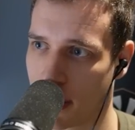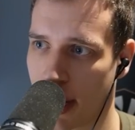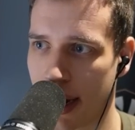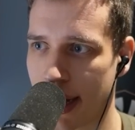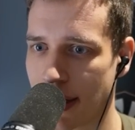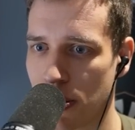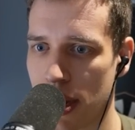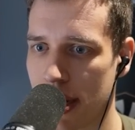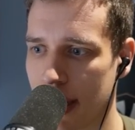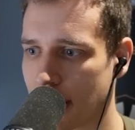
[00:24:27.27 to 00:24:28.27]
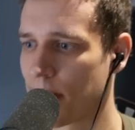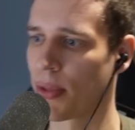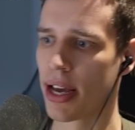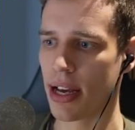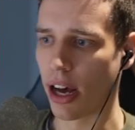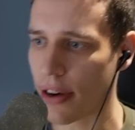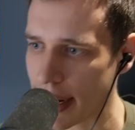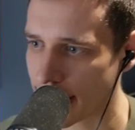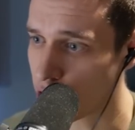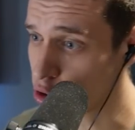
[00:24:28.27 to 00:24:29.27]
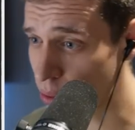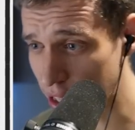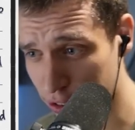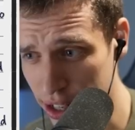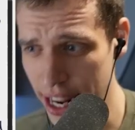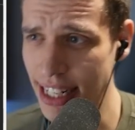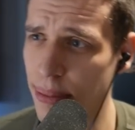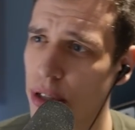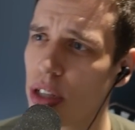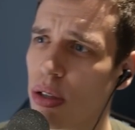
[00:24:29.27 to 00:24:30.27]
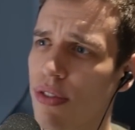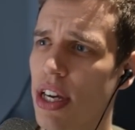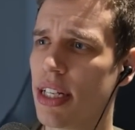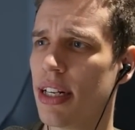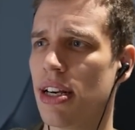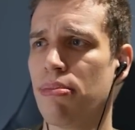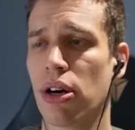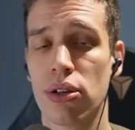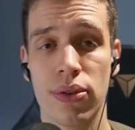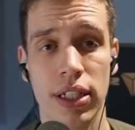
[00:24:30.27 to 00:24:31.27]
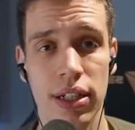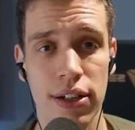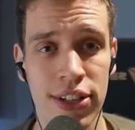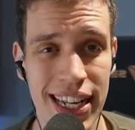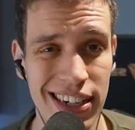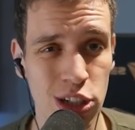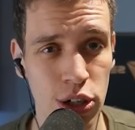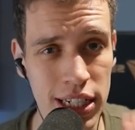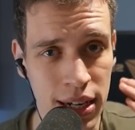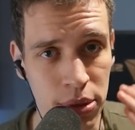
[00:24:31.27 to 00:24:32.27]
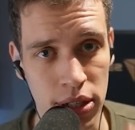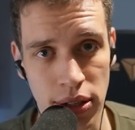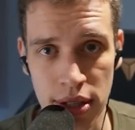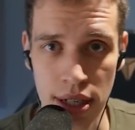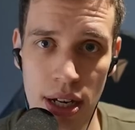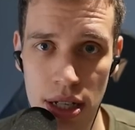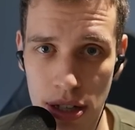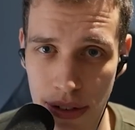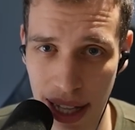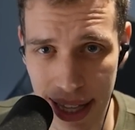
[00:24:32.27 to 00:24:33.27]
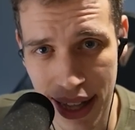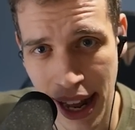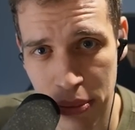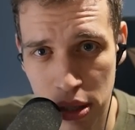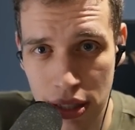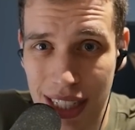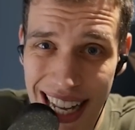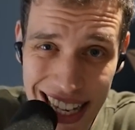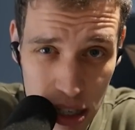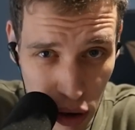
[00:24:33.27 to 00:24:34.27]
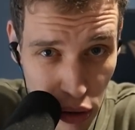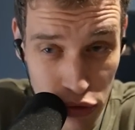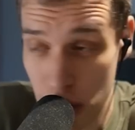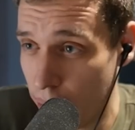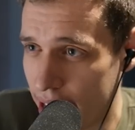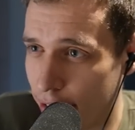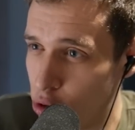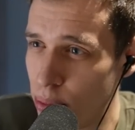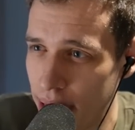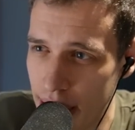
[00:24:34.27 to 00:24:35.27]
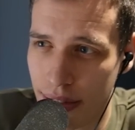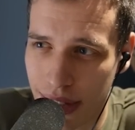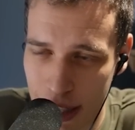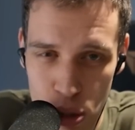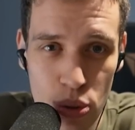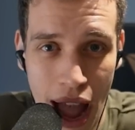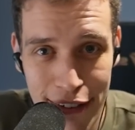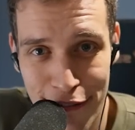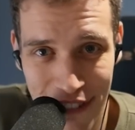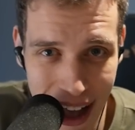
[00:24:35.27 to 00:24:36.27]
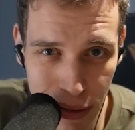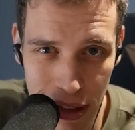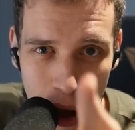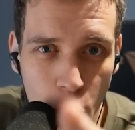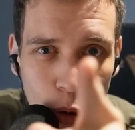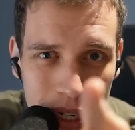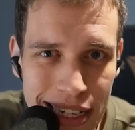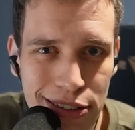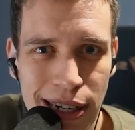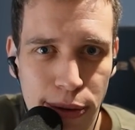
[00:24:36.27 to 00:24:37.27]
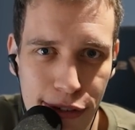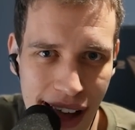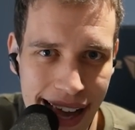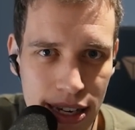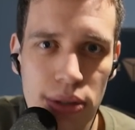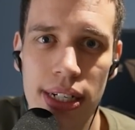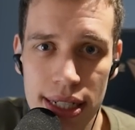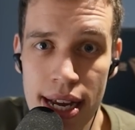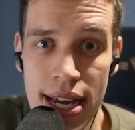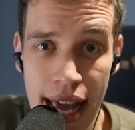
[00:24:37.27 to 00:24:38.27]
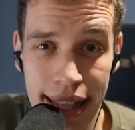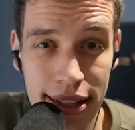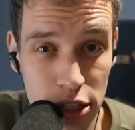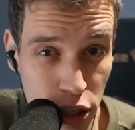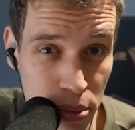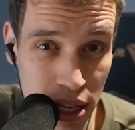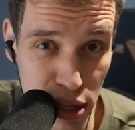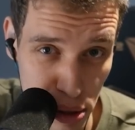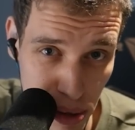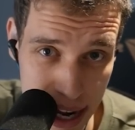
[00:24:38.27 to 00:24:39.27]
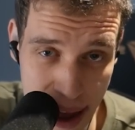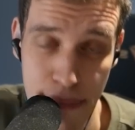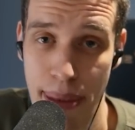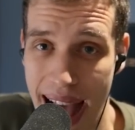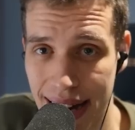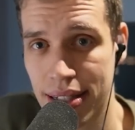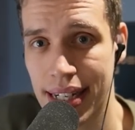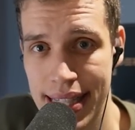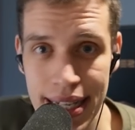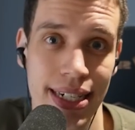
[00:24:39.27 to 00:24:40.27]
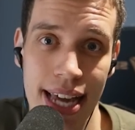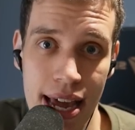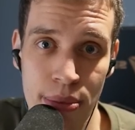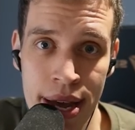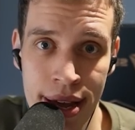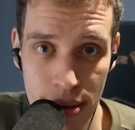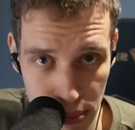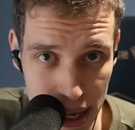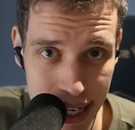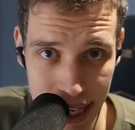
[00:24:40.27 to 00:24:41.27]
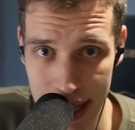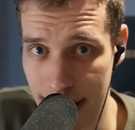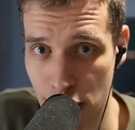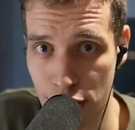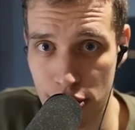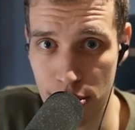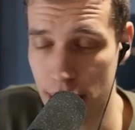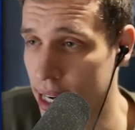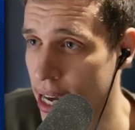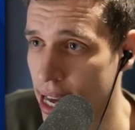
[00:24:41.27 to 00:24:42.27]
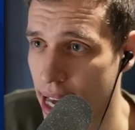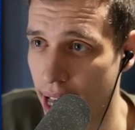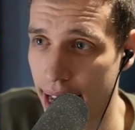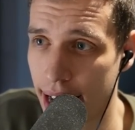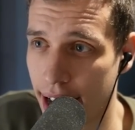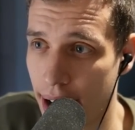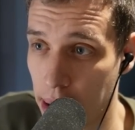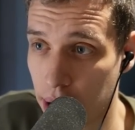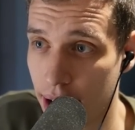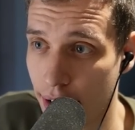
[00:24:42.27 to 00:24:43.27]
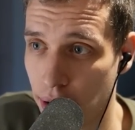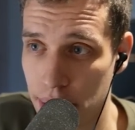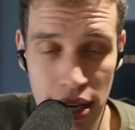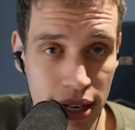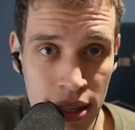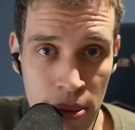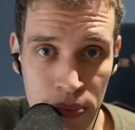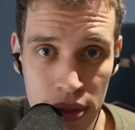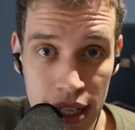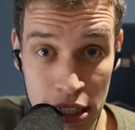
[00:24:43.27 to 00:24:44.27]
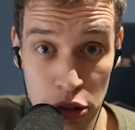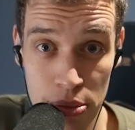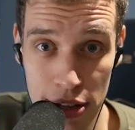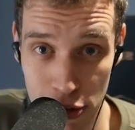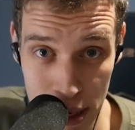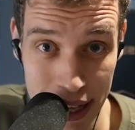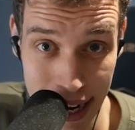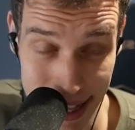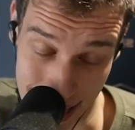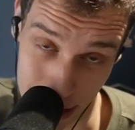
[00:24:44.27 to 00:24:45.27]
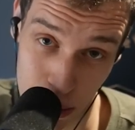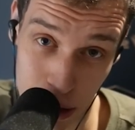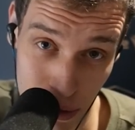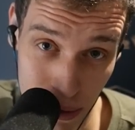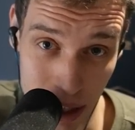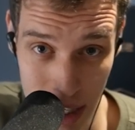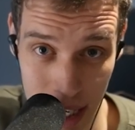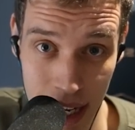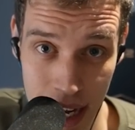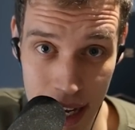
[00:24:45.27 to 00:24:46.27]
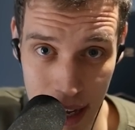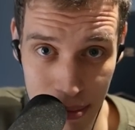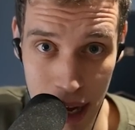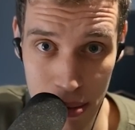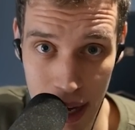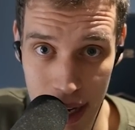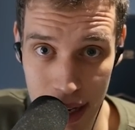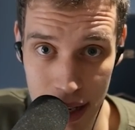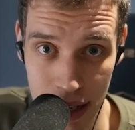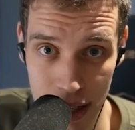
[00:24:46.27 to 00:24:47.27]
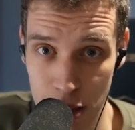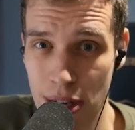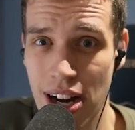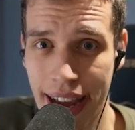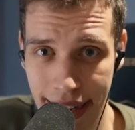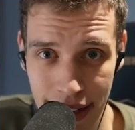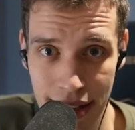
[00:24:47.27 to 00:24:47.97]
And that's the way it is. All right, that's going to be it for today's episode of Is It Imba or Do I Suck? If you did enjoy this episode, don't forget to hit the like button. Send in your own replay if you believe that you have found the holy grail of IODIS and that there's something truly imbalanced in this game. please send it over to me and I'm going to have a look at it. That's going to be it for me today. Thanks so much for watching and bye bye. Smash like.